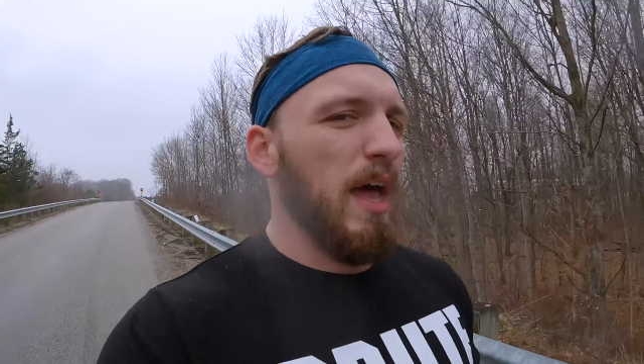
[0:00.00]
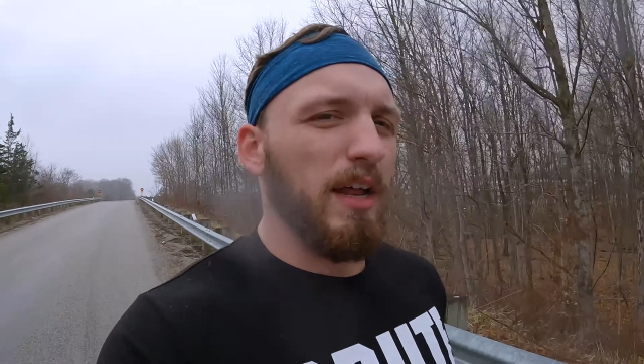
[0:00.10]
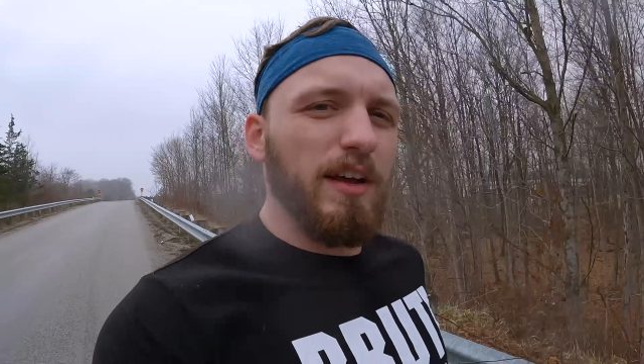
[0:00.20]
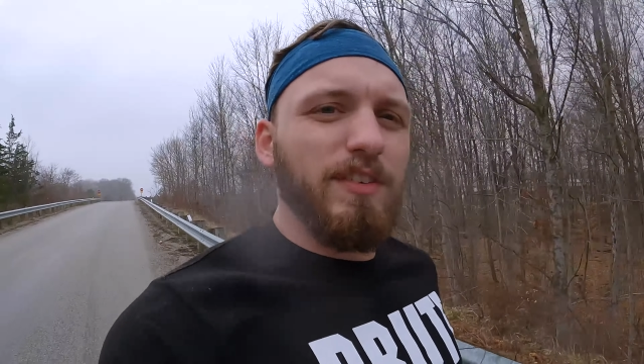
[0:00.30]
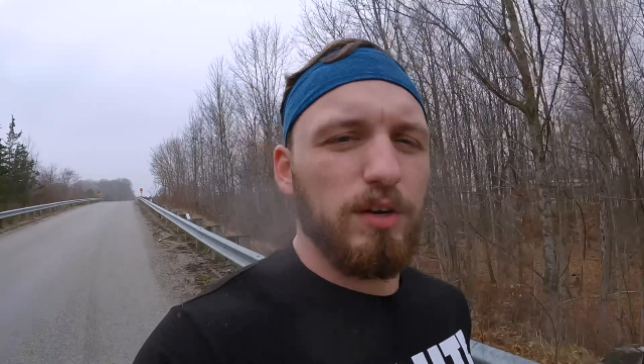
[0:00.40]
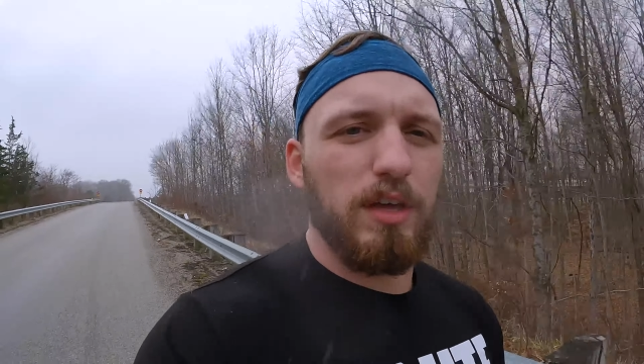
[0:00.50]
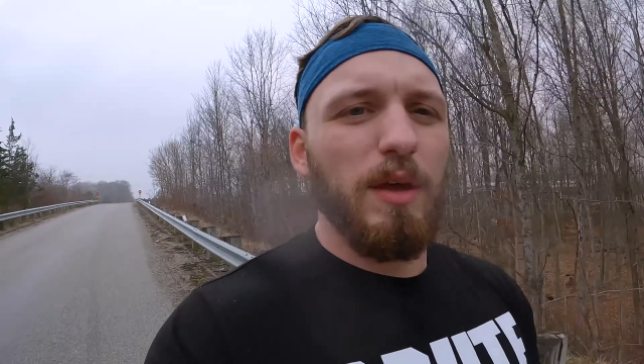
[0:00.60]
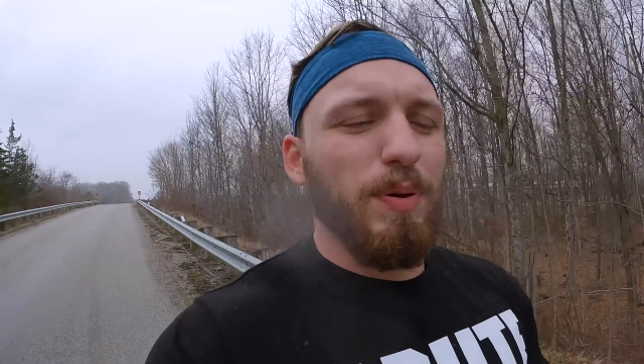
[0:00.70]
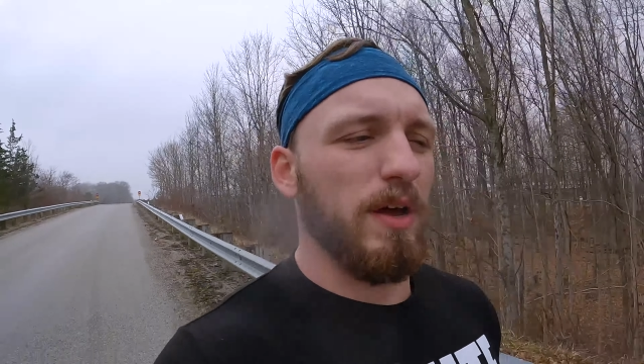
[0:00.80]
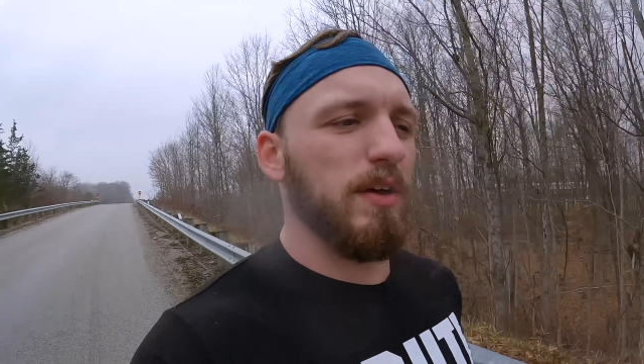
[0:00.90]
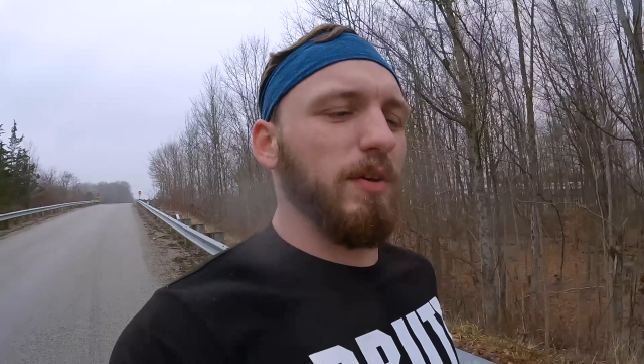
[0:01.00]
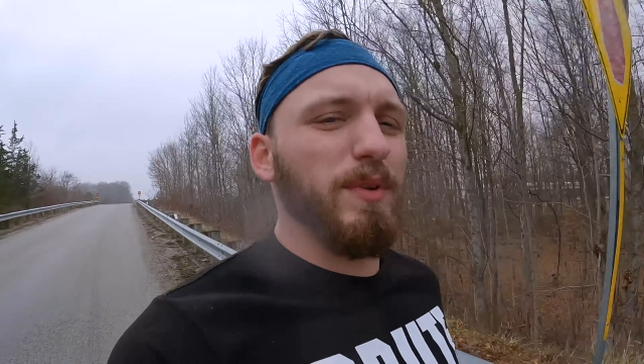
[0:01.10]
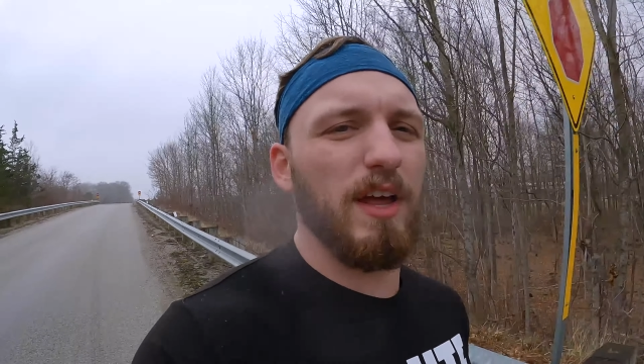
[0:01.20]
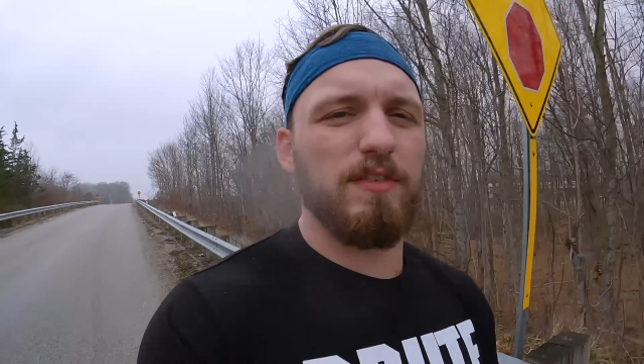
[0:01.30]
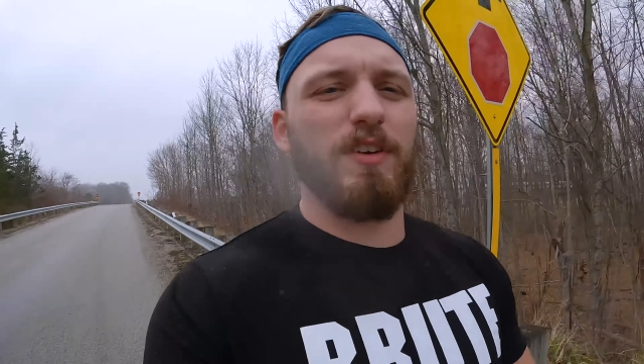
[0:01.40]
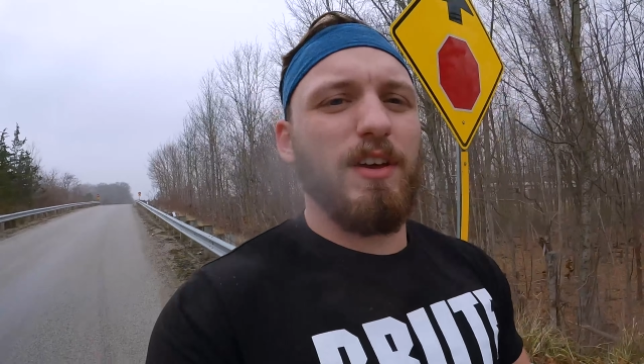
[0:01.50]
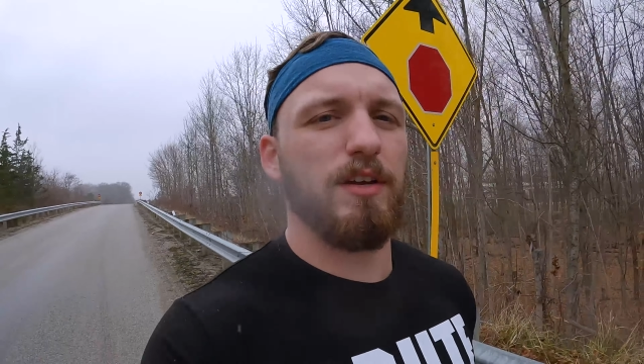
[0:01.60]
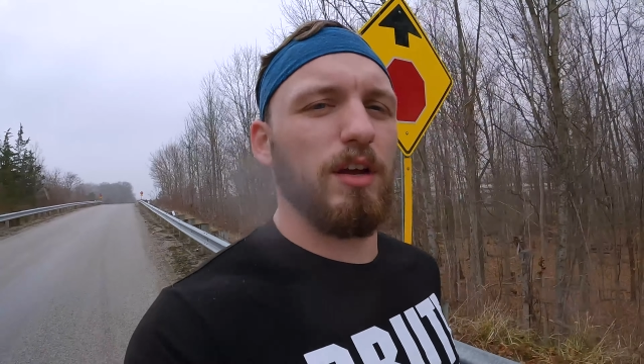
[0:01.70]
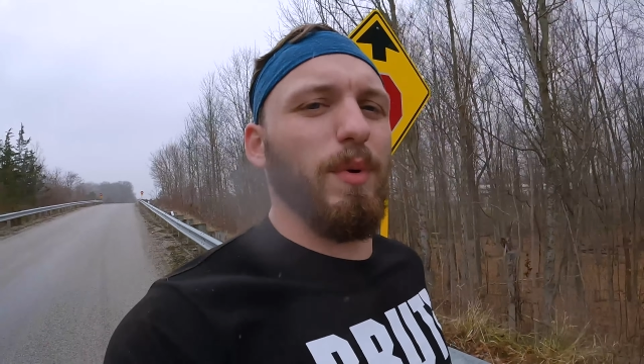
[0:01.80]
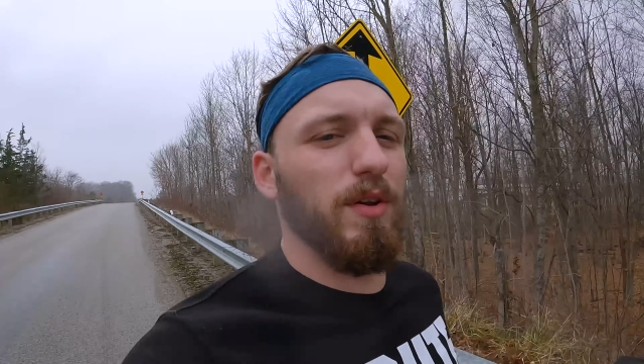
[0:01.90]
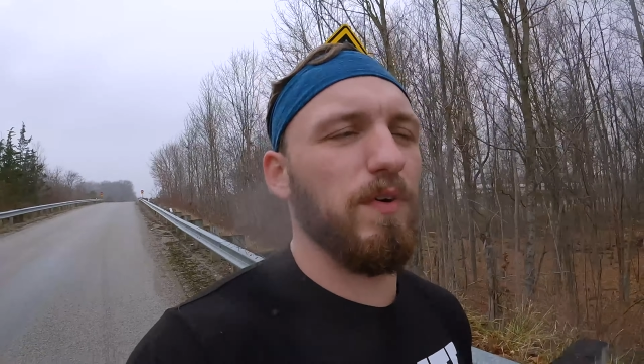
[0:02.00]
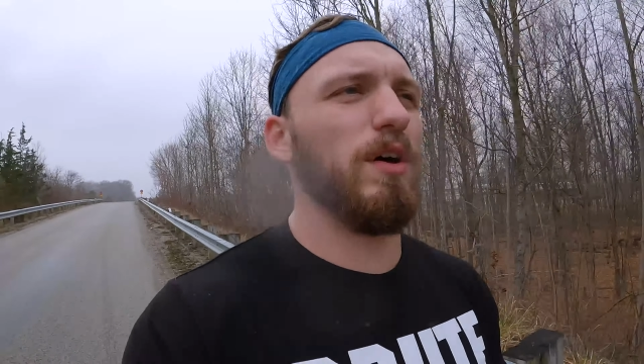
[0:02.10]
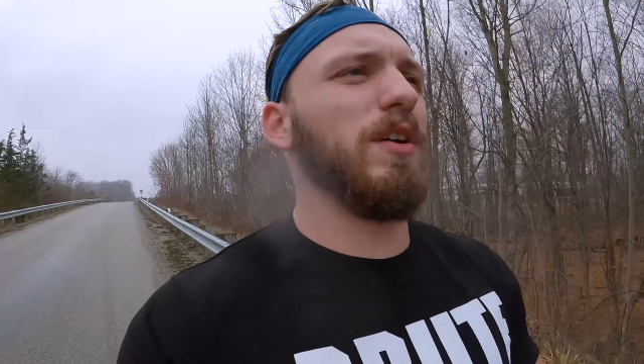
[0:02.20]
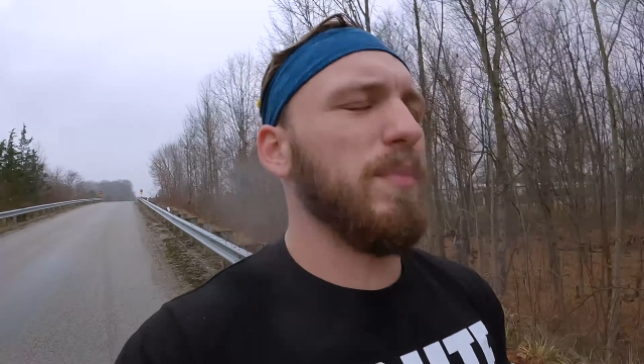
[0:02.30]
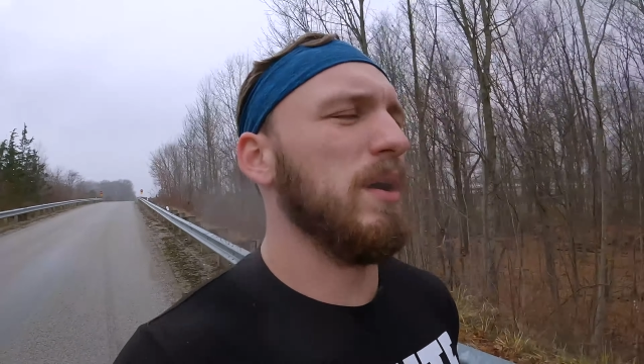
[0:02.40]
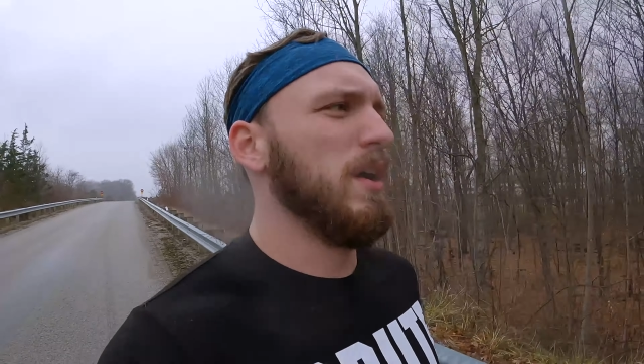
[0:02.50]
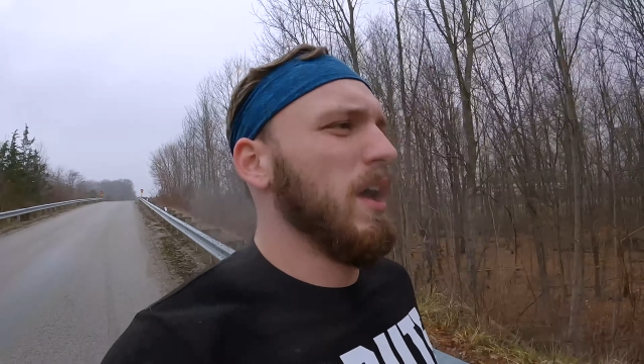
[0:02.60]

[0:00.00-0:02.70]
and I still keep some intensity and a good amount of volume,